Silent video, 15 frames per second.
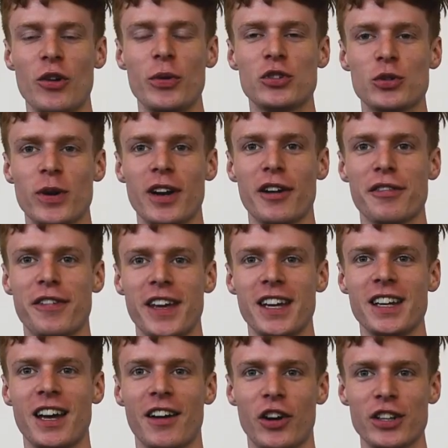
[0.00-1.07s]
we're doing our thing.
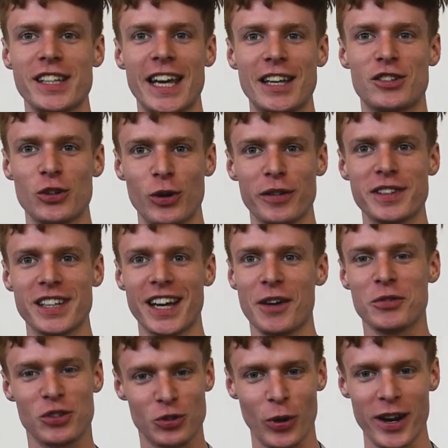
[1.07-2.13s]
I've got day 2 off today,
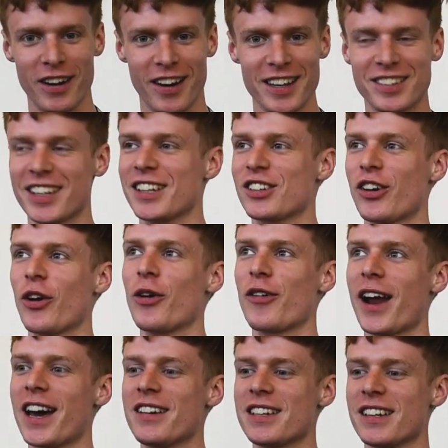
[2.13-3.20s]
which is quite nice. I get to go
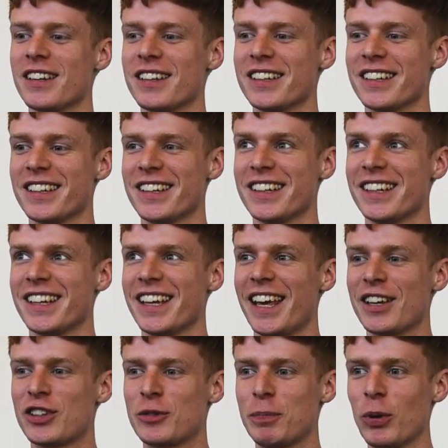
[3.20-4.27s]
around and
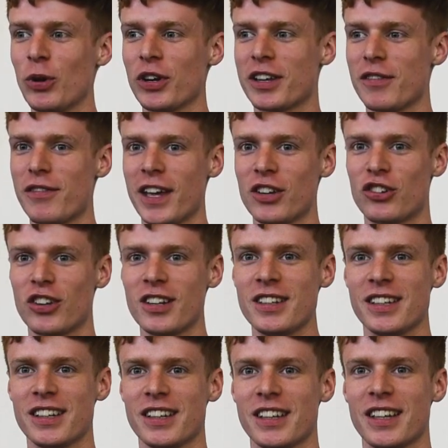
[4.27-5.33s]
explore the convention,
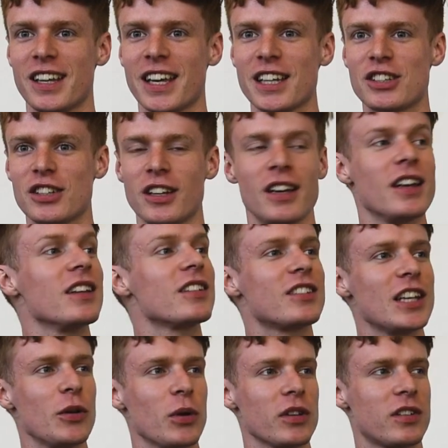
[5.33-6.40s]
get to
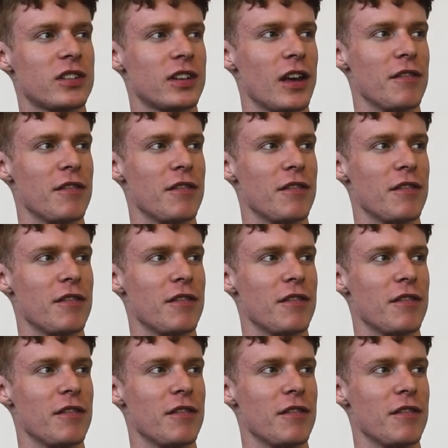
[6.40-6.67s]
see what's